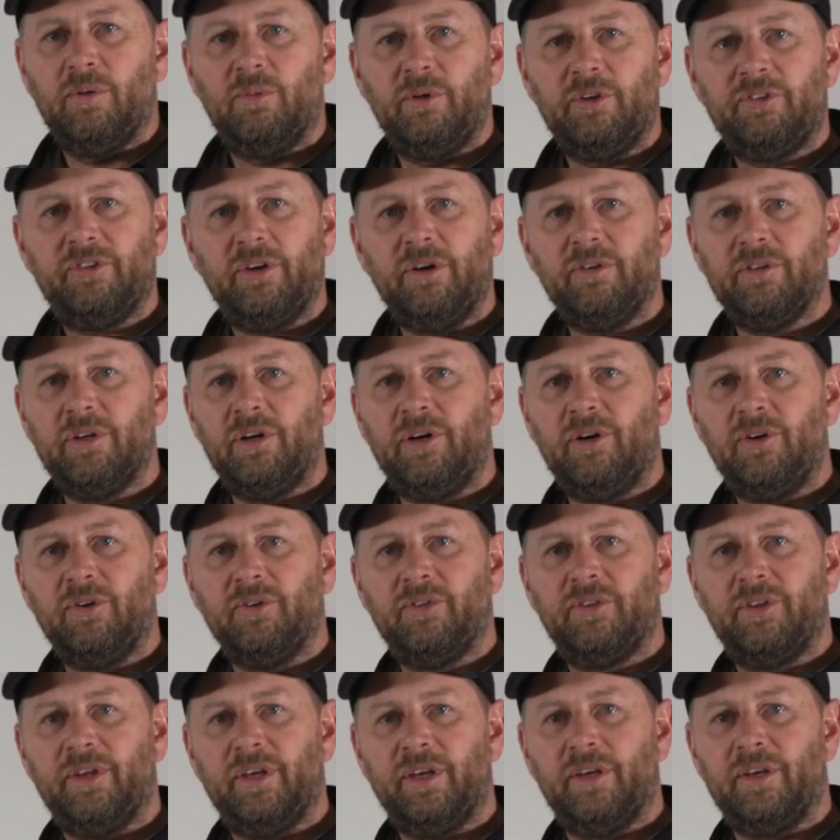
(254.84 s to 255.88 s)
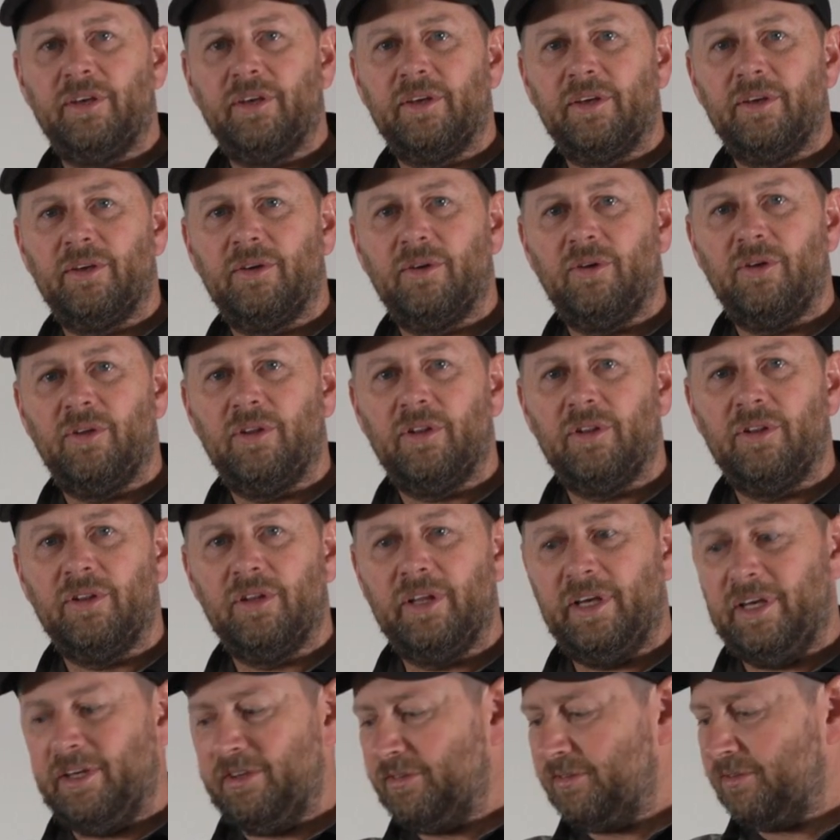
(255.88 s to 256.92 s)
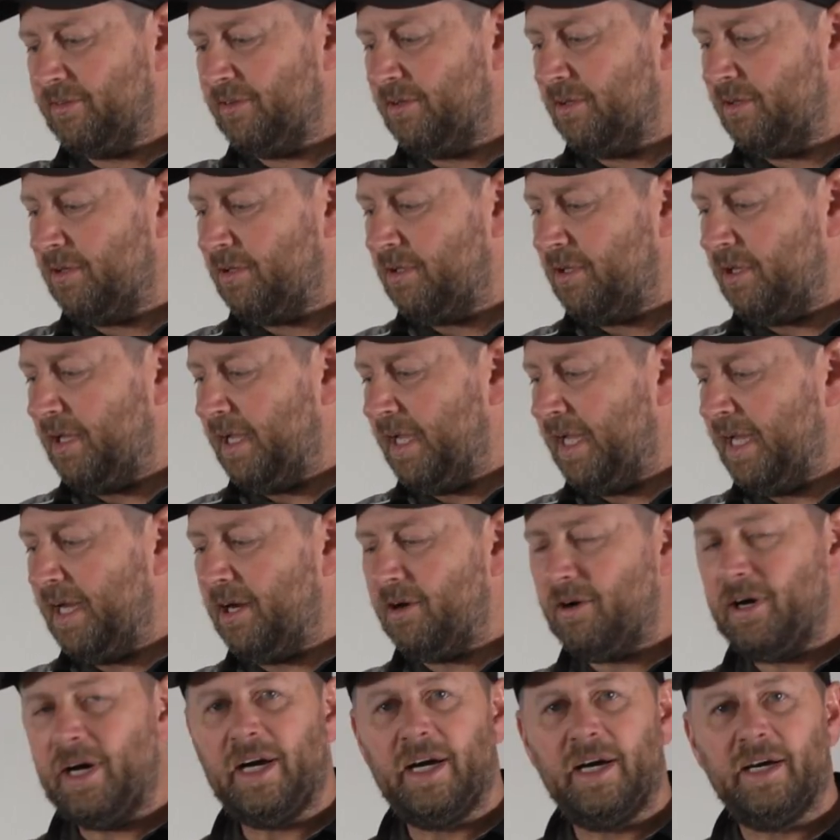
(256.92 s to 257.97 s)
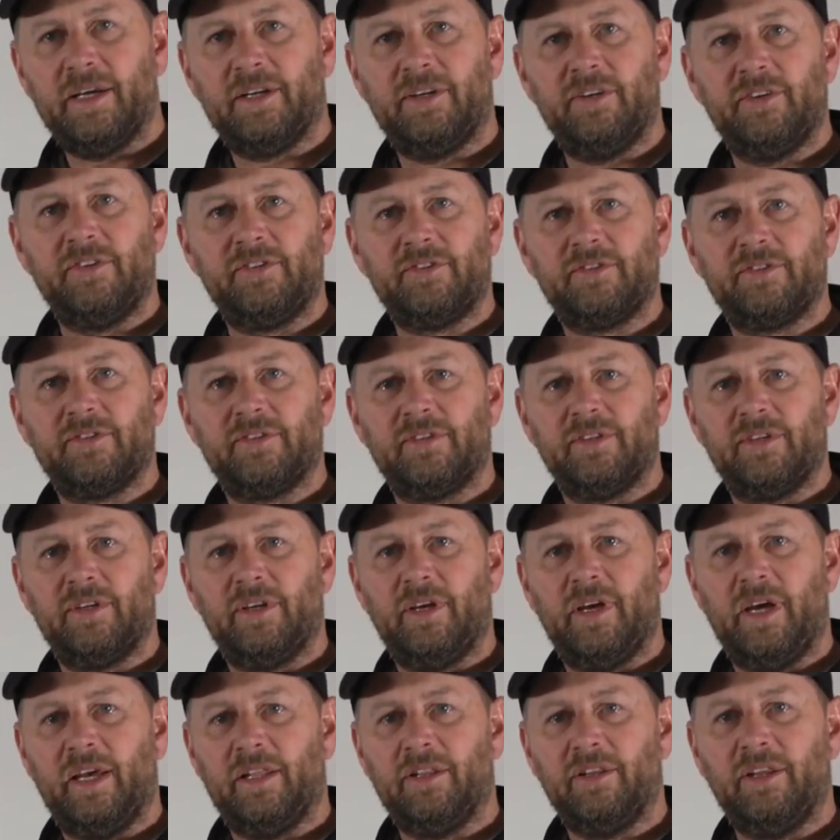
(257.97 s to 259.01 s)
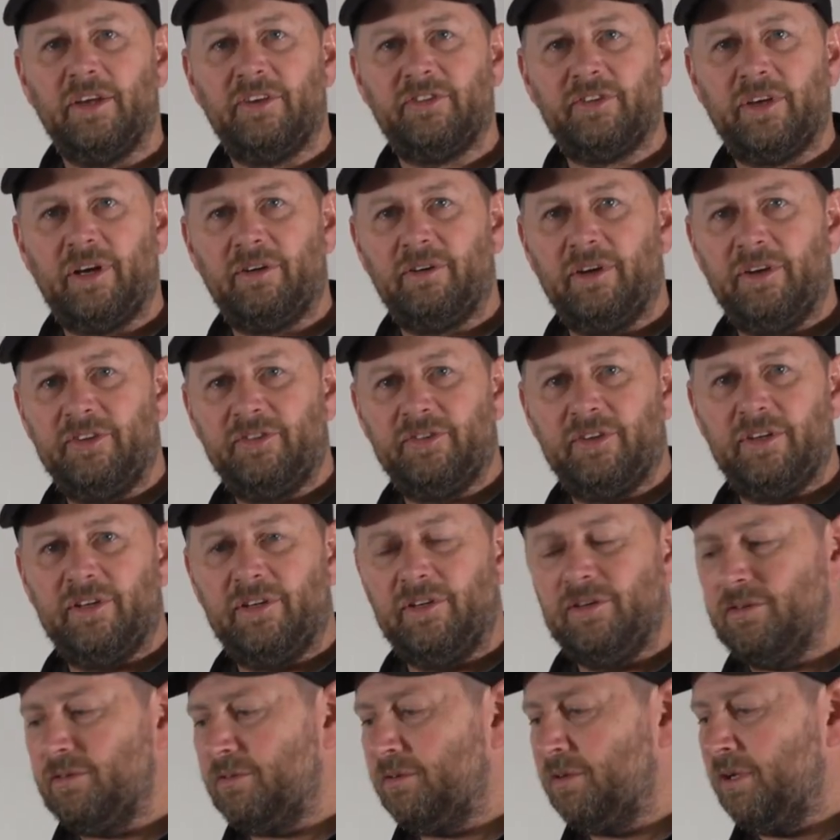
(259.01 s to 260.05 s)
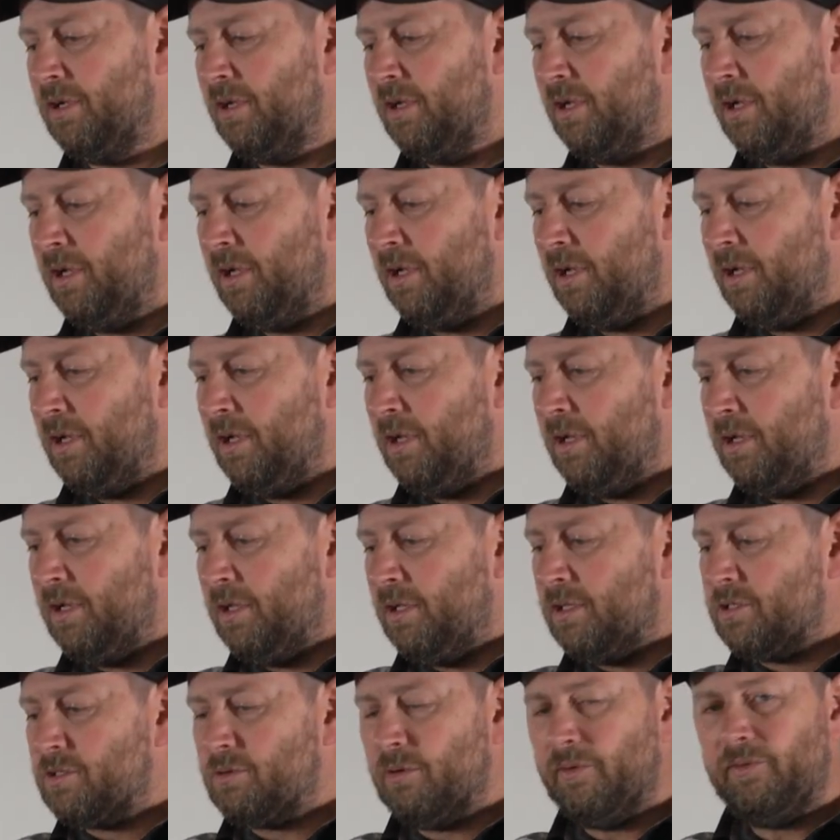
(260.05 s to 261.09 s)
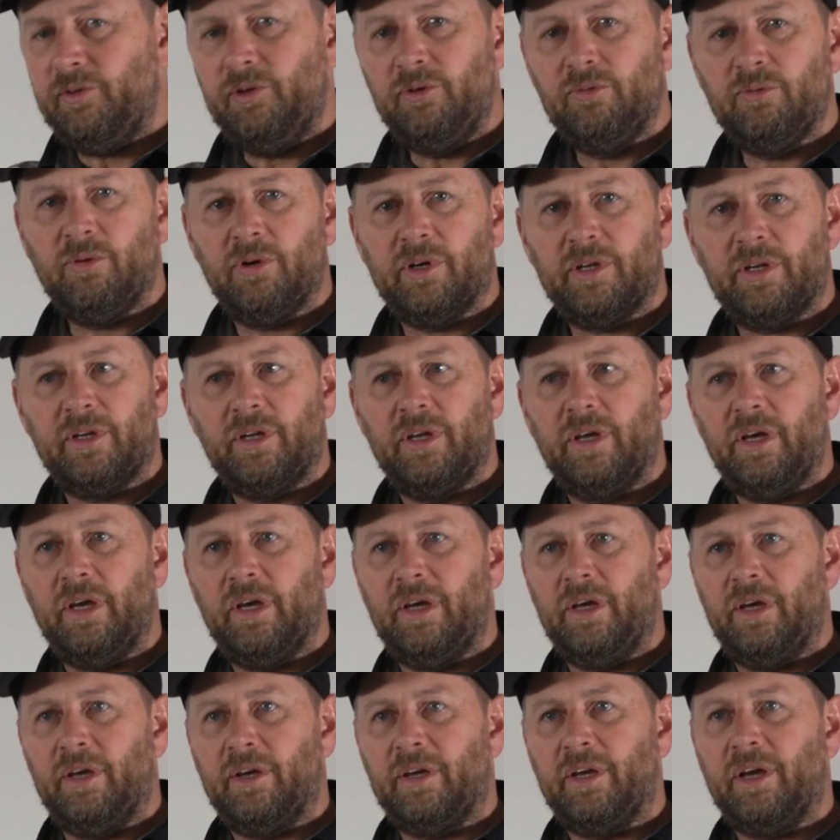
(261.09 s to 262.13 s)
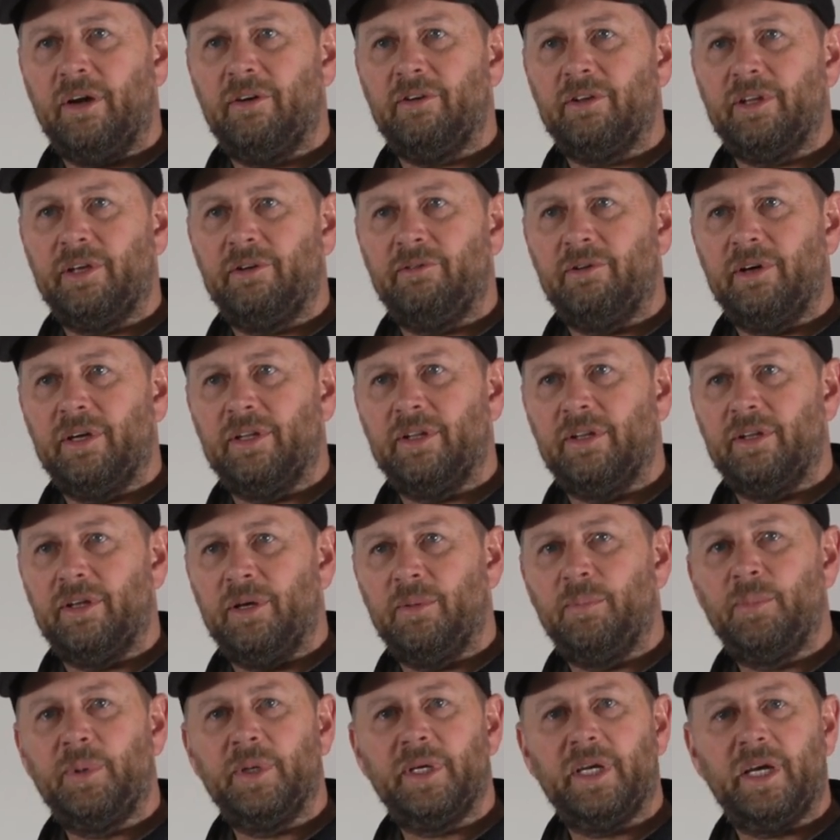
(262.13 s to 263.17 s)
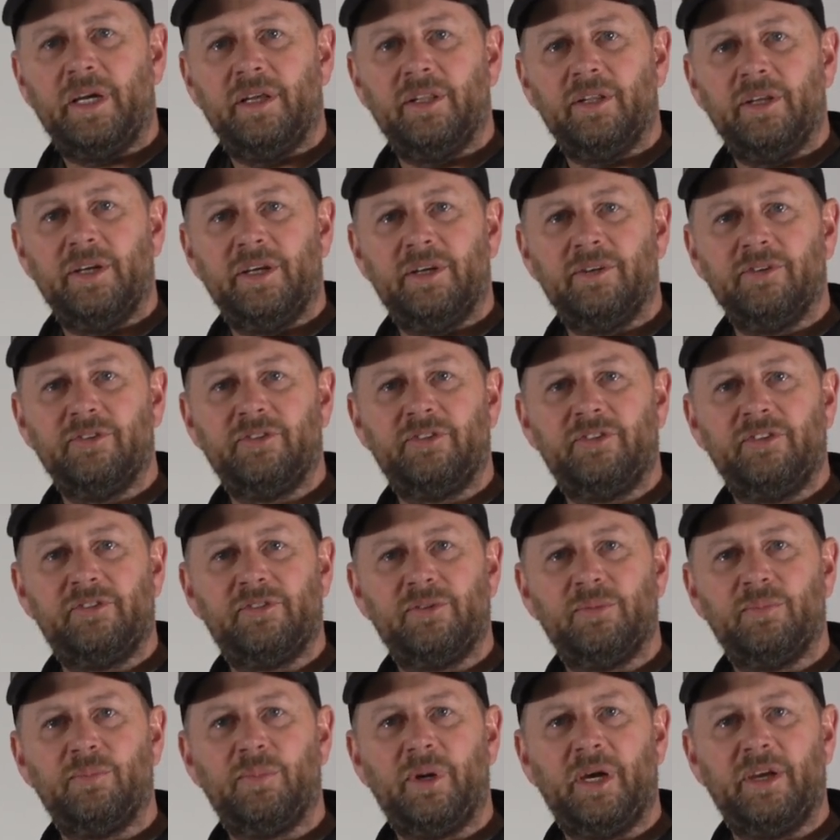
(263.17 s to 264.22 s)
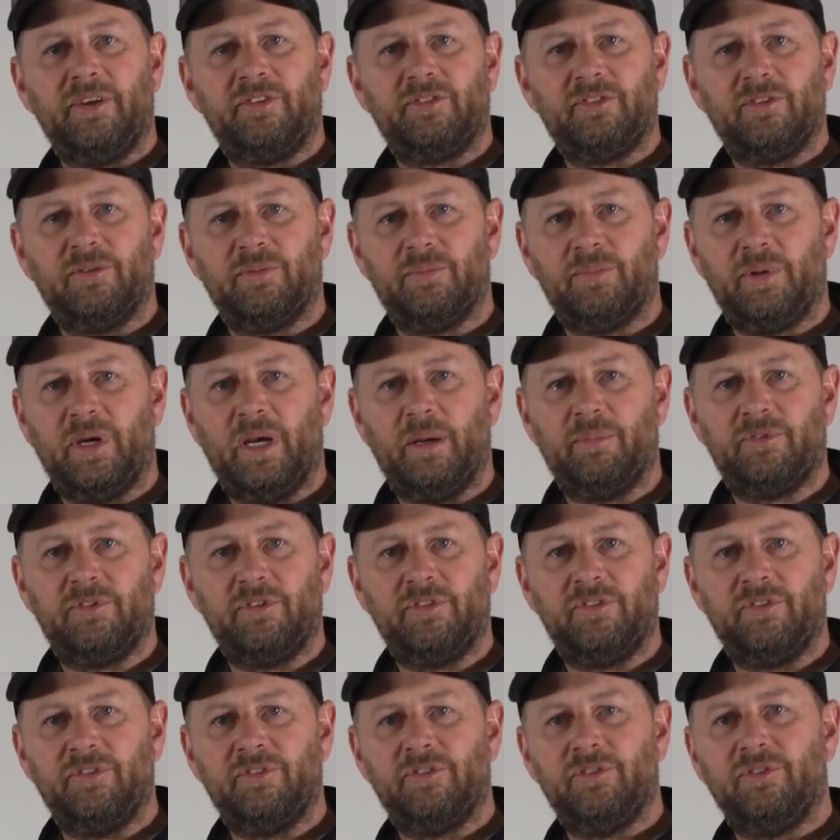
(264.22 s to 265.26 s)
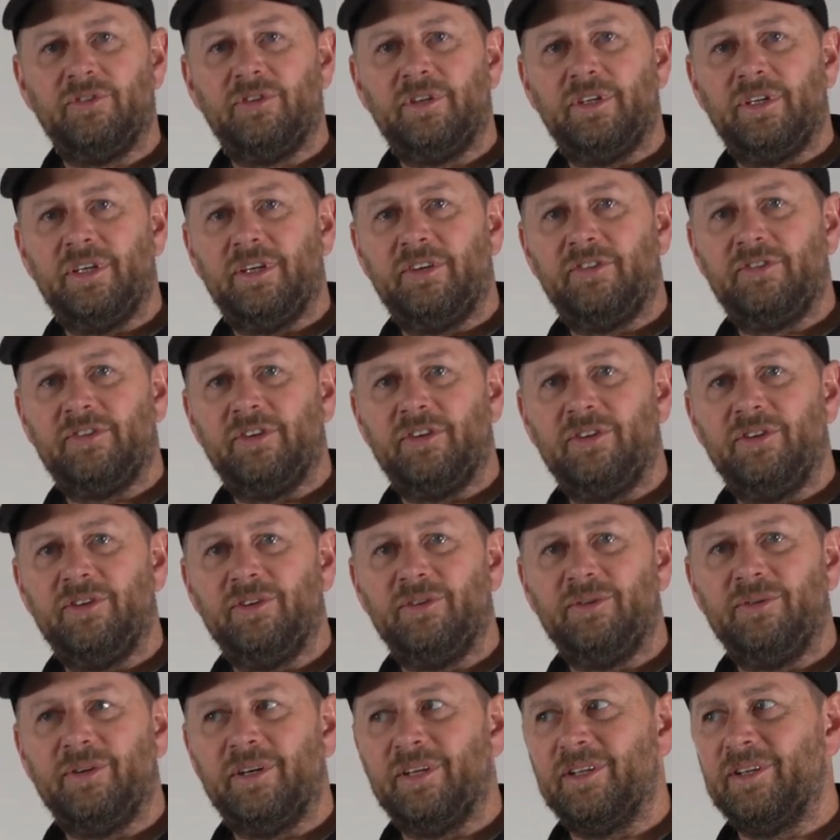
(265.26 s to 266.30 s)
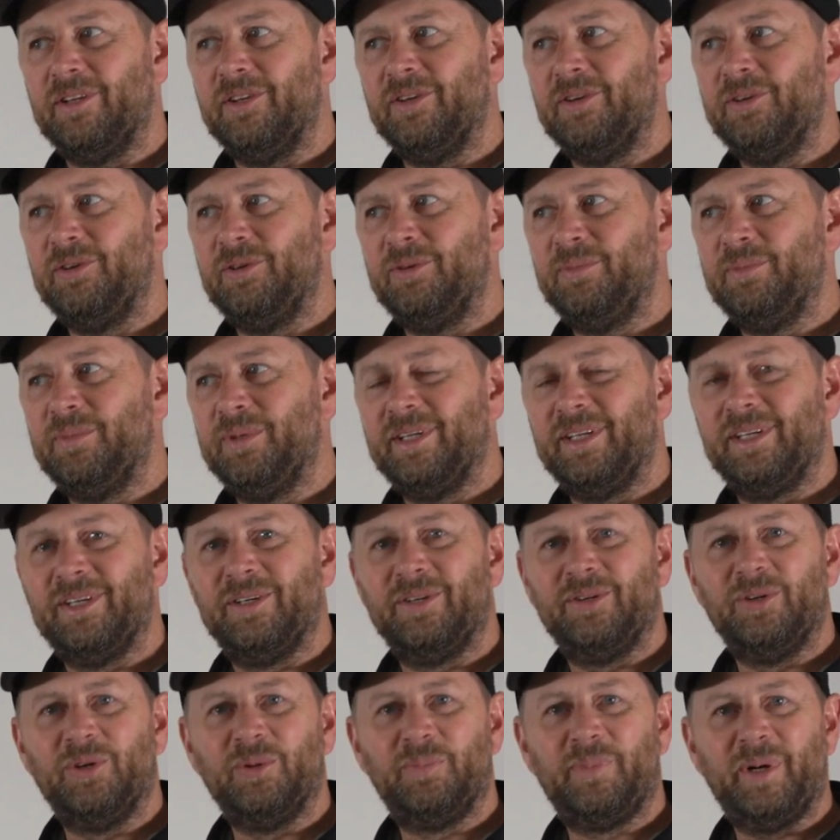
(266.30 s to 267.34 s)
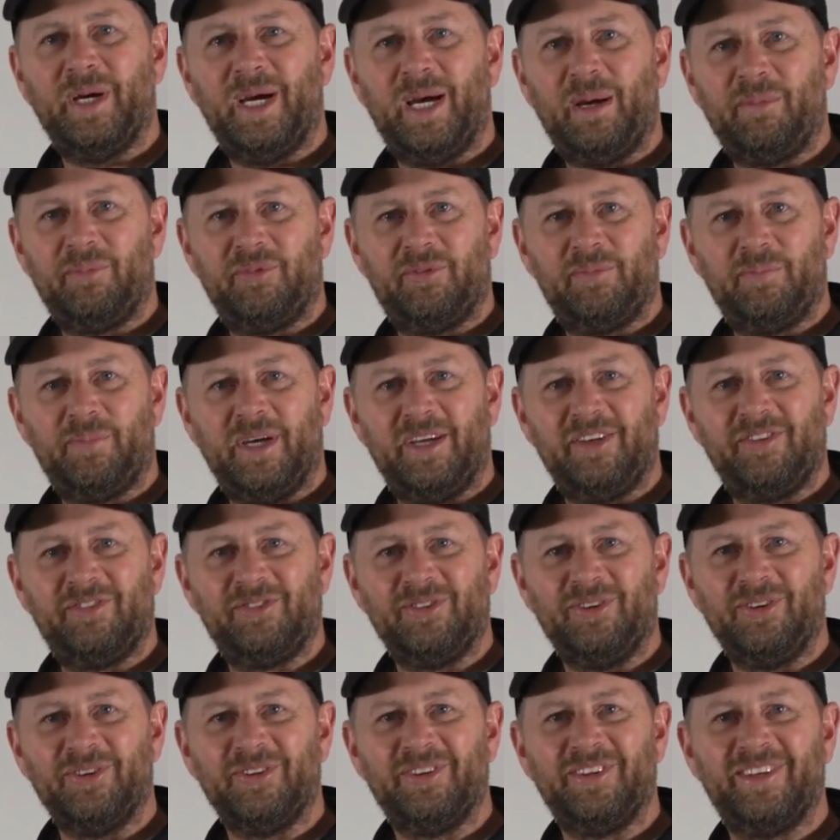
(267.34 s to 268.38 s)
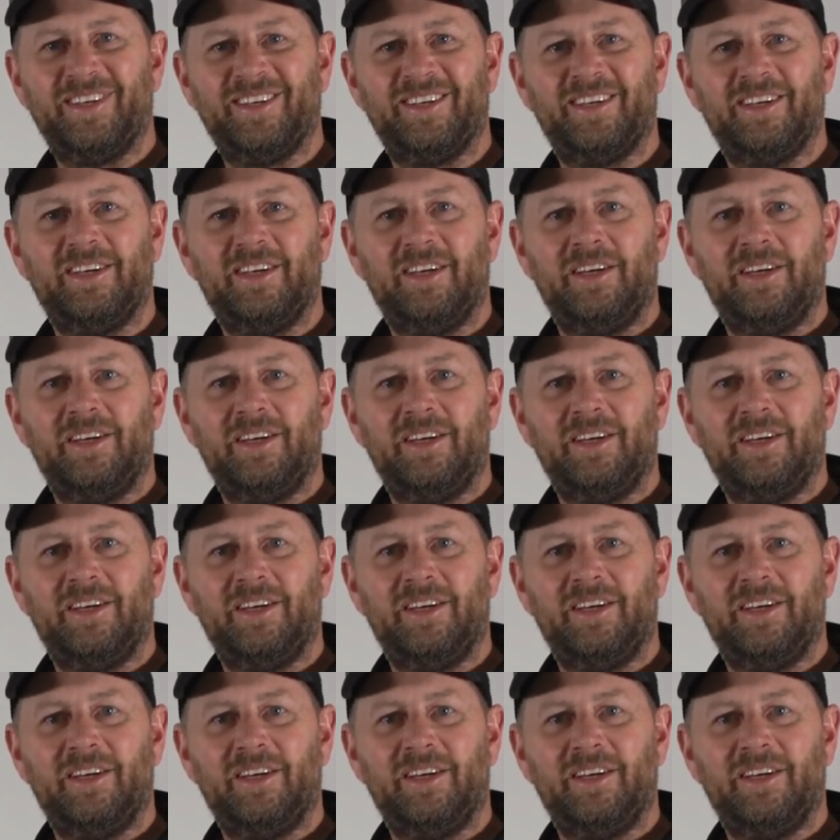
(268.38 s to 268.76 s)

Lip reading: We sell the whole thing less our harness and less our ECU. So if you currently run a PA legal system based on perhaps the Suzuki ECU and loom, or perhaps based on the